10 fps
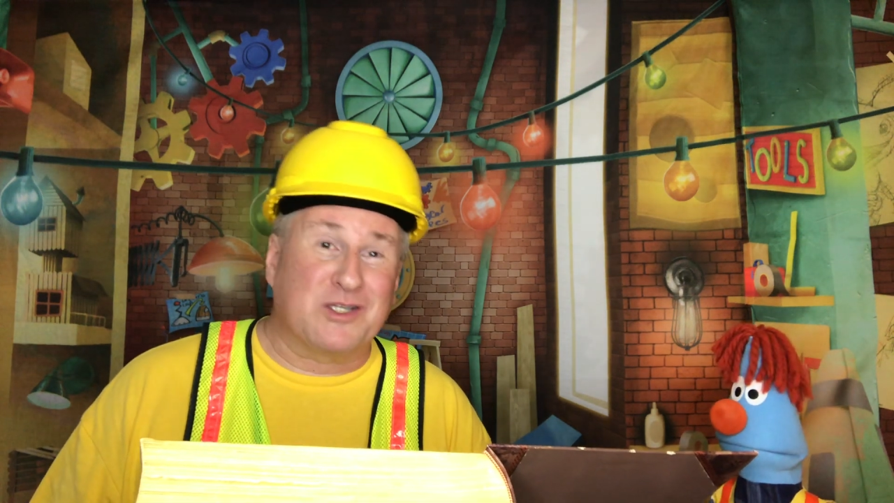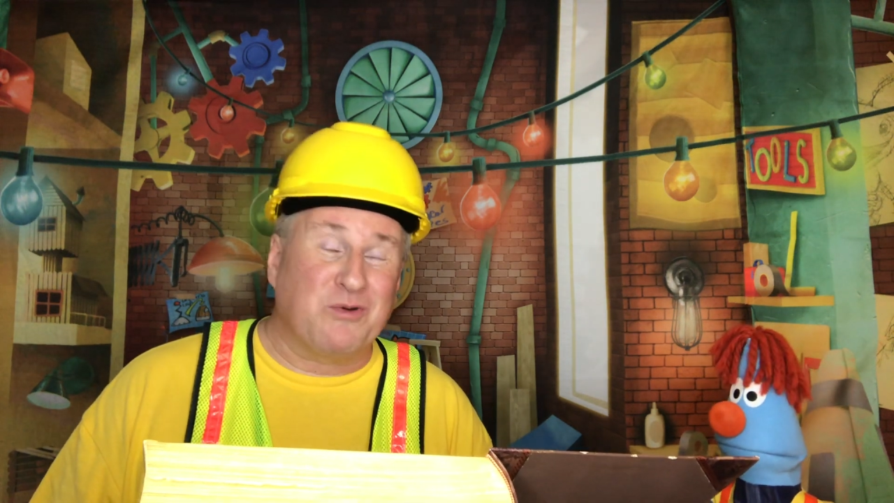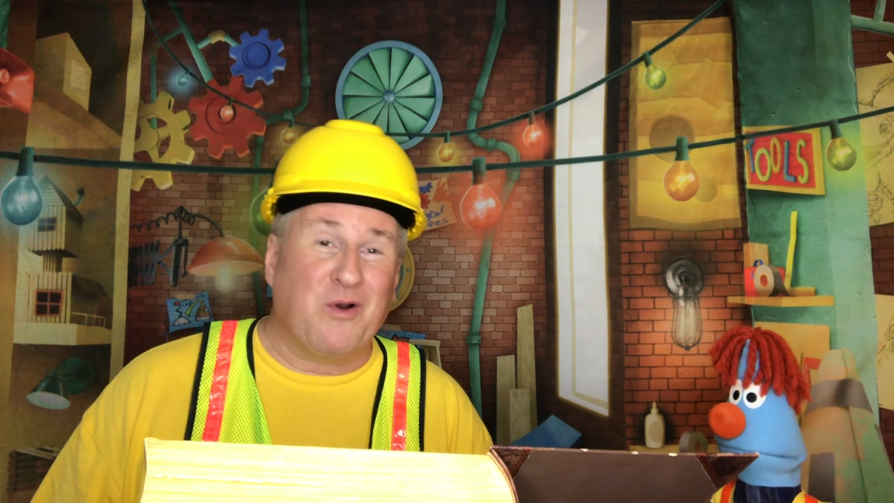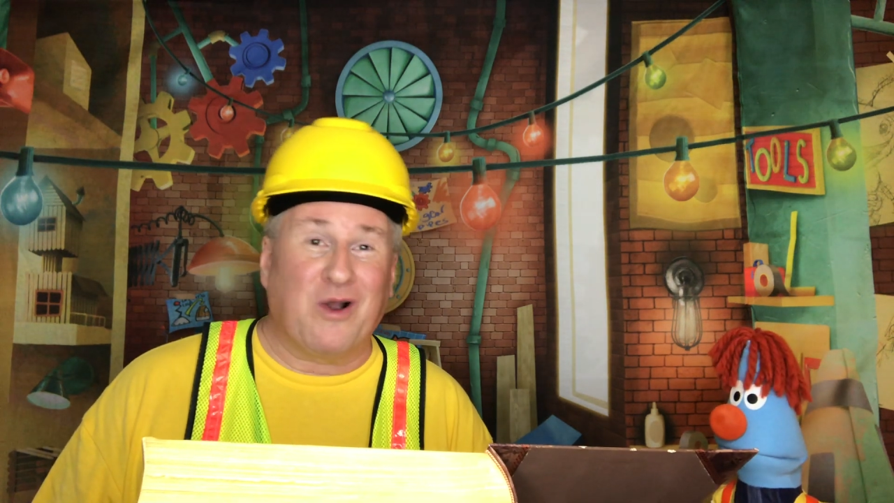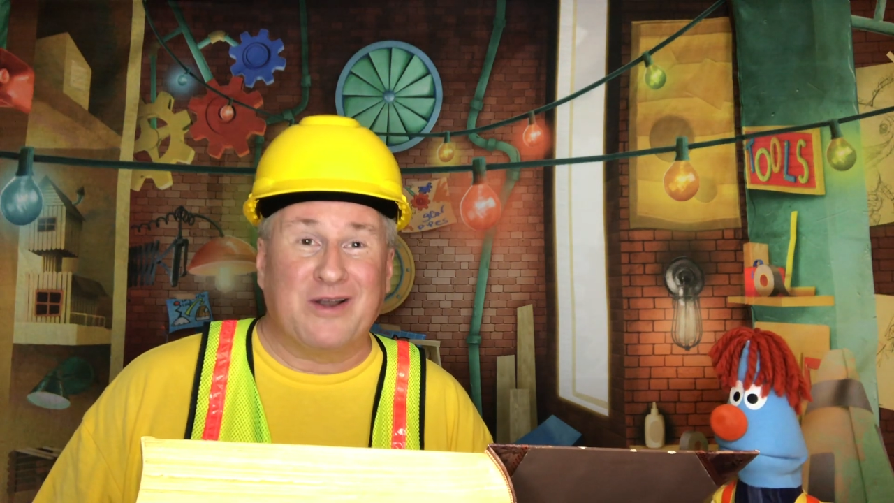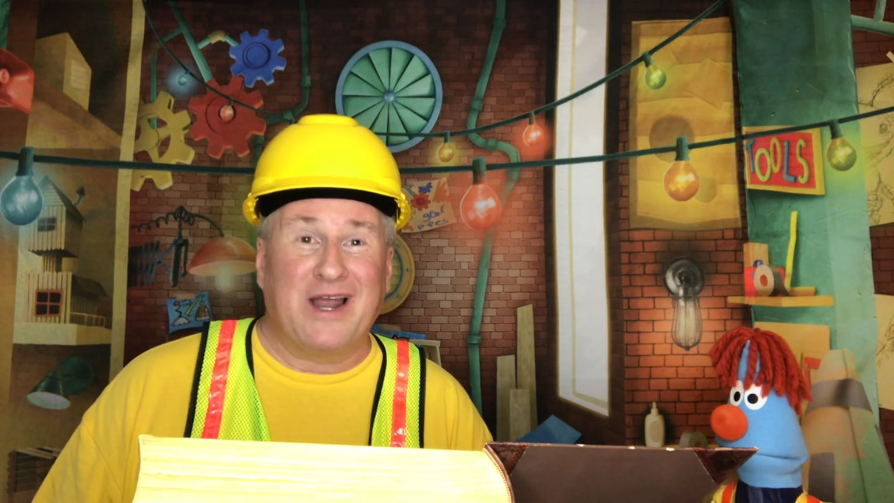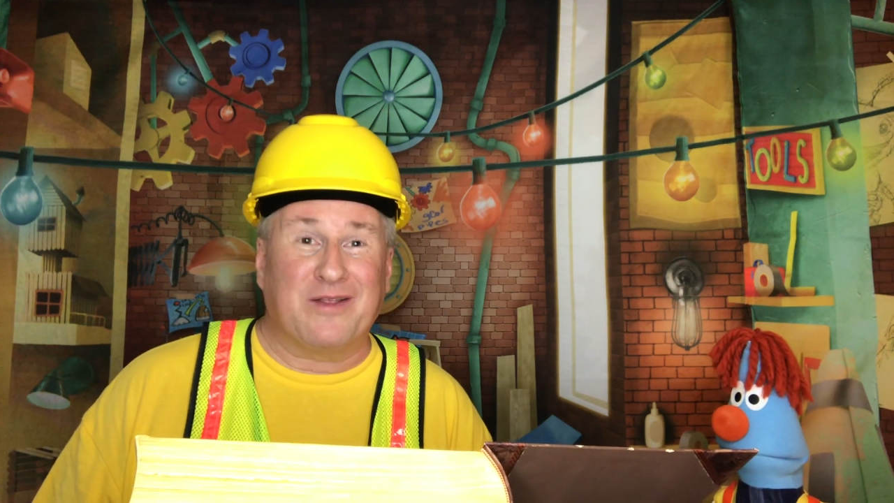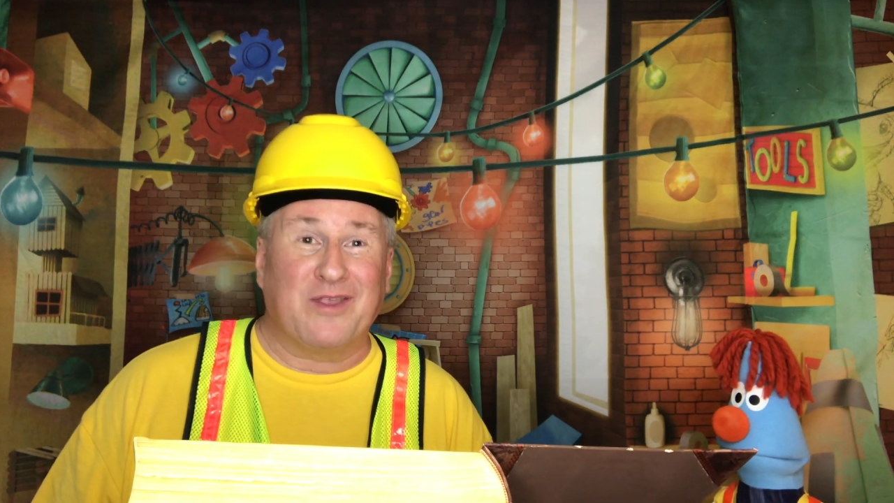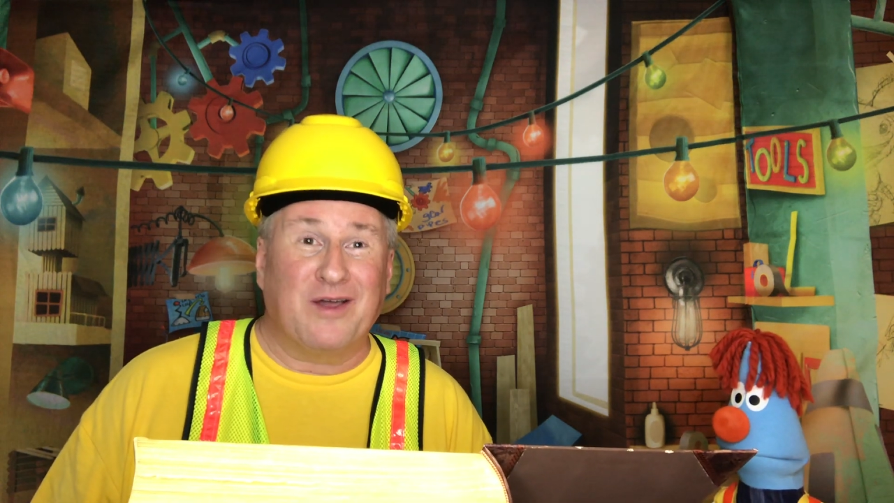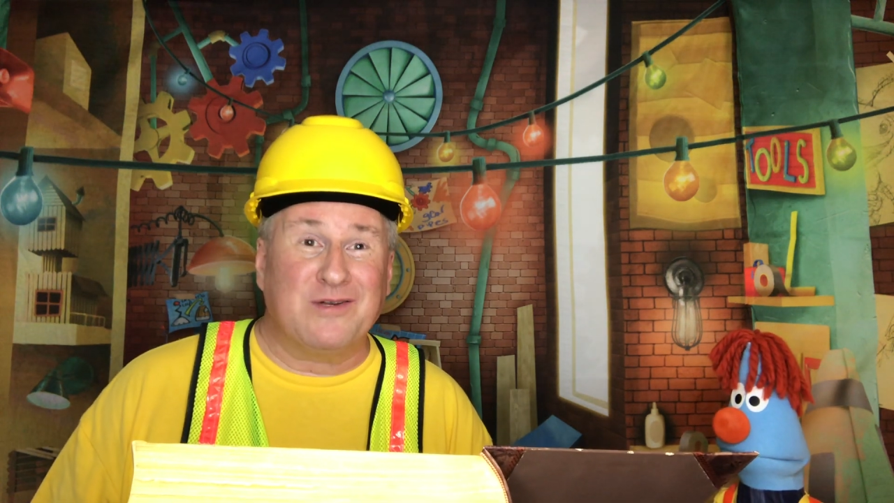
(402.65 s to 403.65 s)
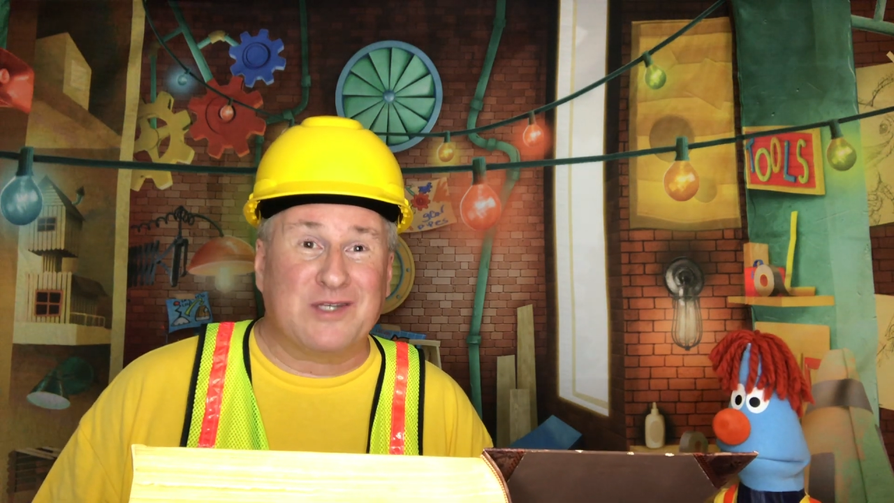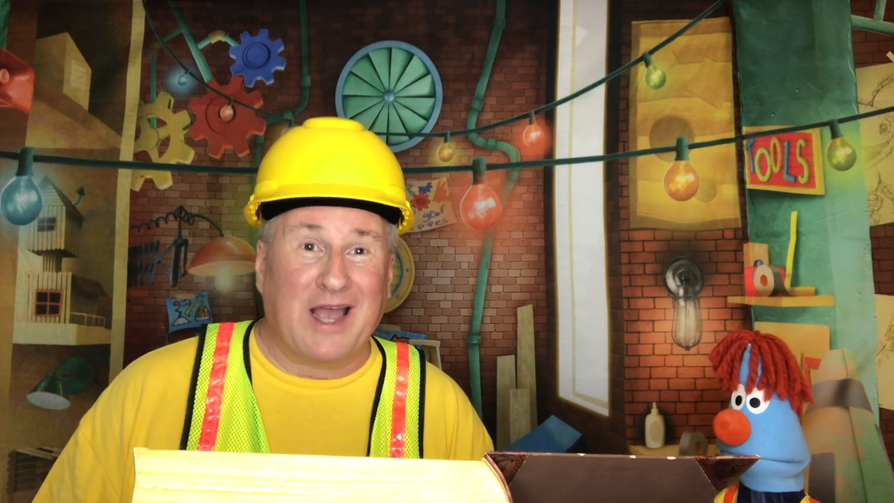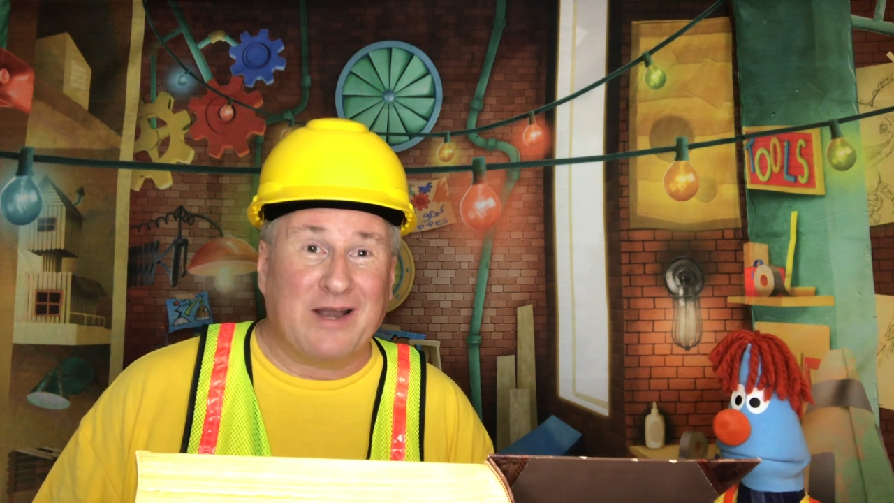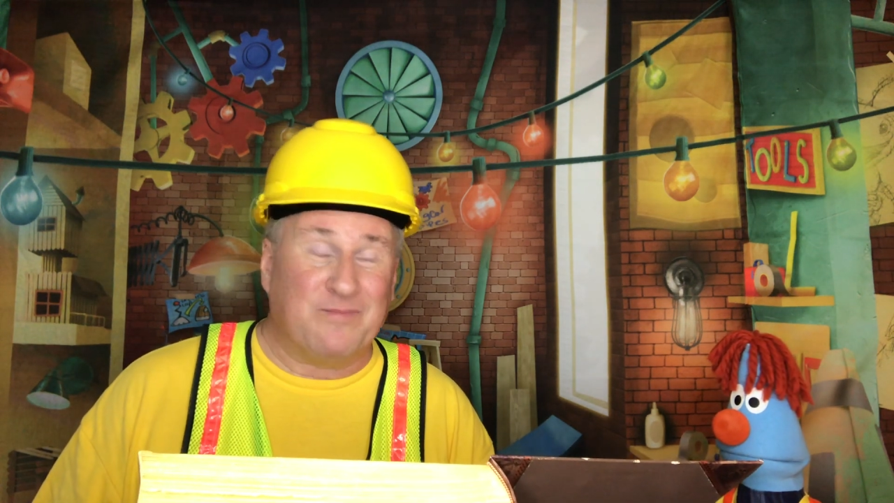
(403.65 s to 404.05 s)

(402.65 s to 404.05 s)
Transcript: throw our net on the other side